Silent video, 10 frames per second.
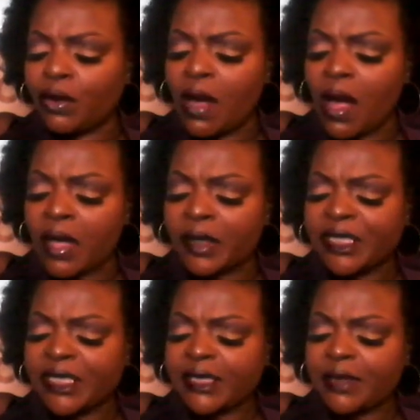
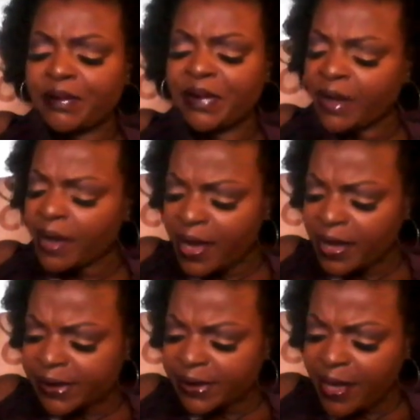lost
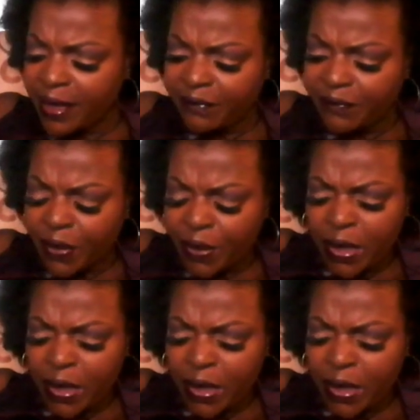because of